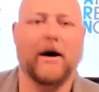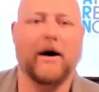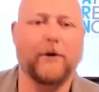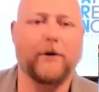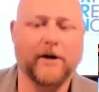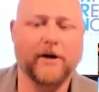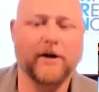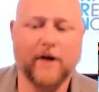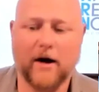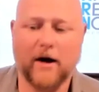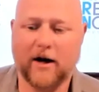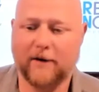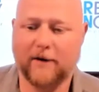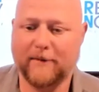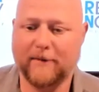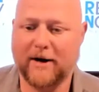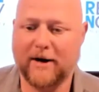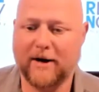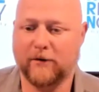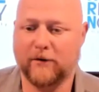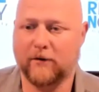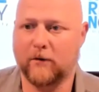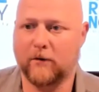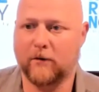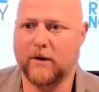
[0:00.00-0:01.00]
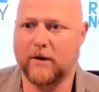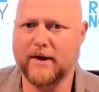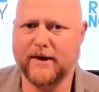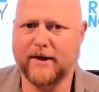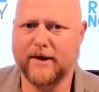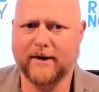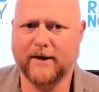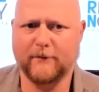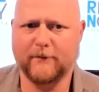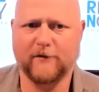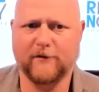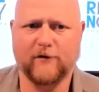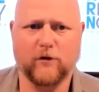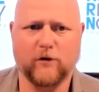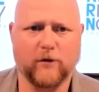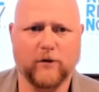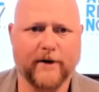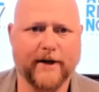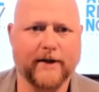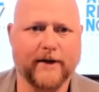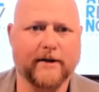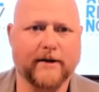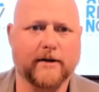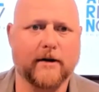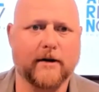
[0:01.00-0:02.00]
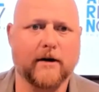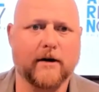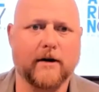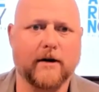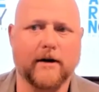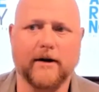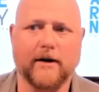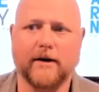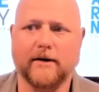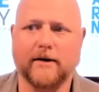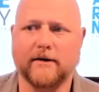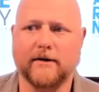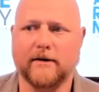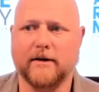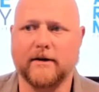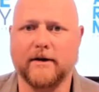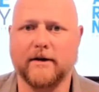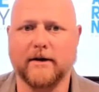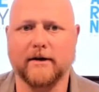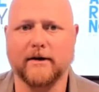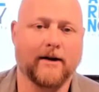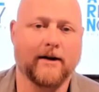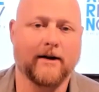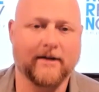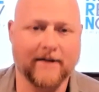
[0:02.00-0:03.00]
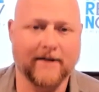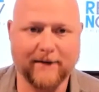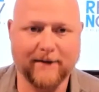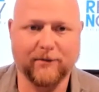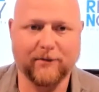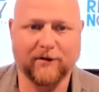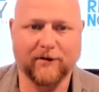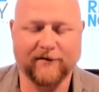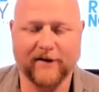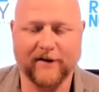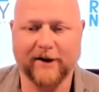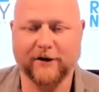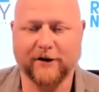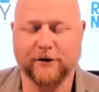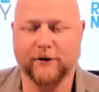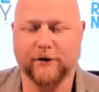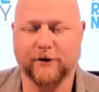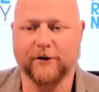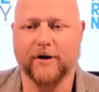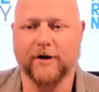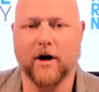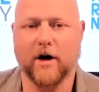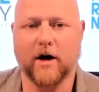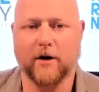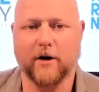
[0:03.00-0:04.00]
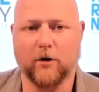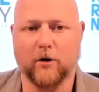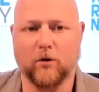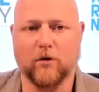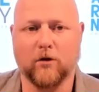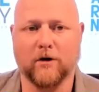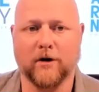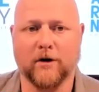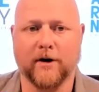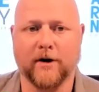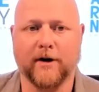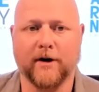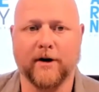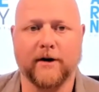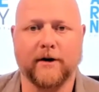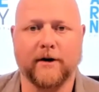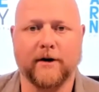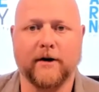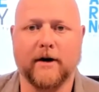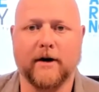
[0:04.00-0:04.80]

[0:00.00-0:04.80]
I want to talk about one thing before we get started is the estateprofessional.org.